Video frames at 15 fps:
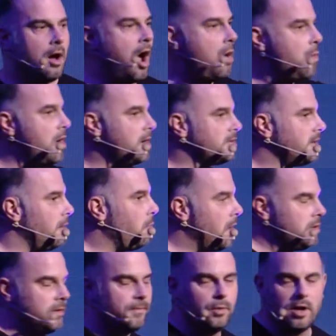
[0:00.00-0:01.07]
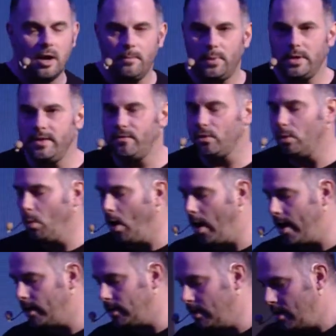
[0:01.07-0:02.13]
I worked at a wonderful company for a
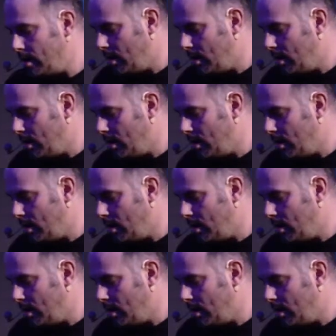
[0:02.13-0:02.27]
while